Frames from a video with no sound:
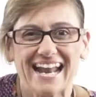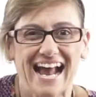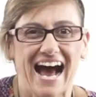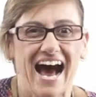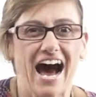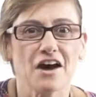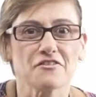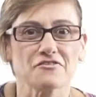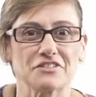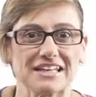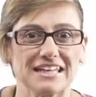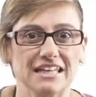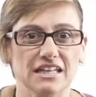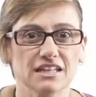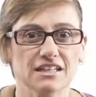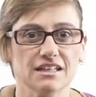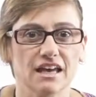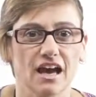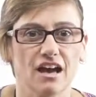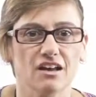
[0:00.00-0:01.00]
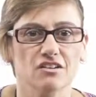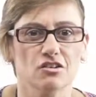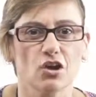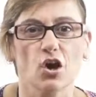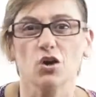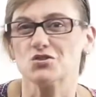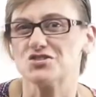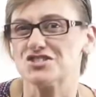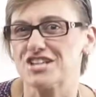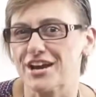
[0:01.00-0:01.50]
half a Kit Kat,
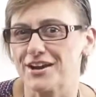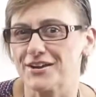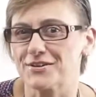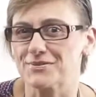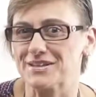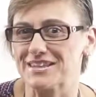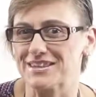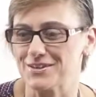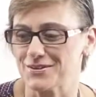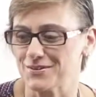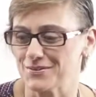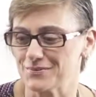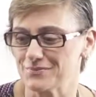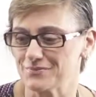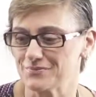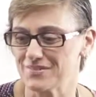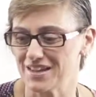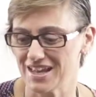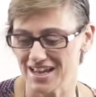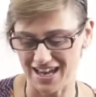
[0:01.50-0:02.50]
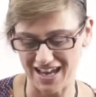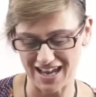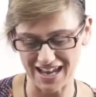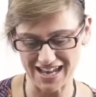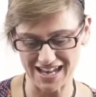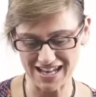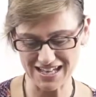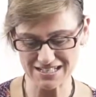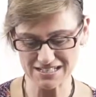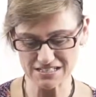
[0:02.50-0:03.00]
I'll share it with you.
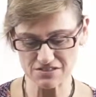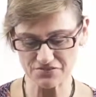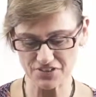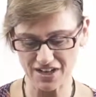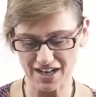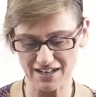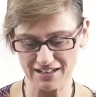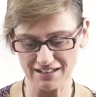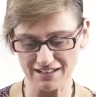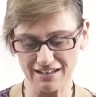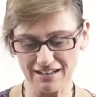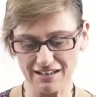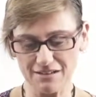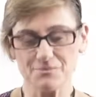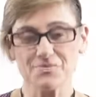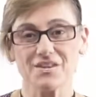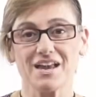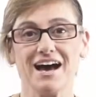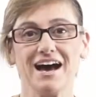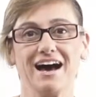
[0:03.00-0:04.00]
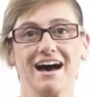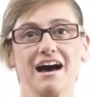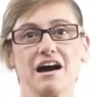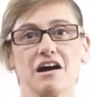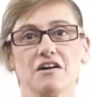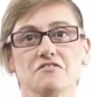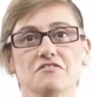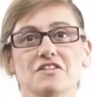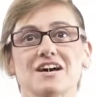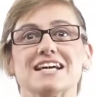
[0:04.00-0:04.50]
And finally,
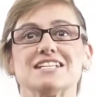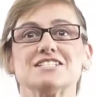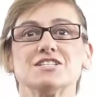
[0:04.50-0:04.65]
half a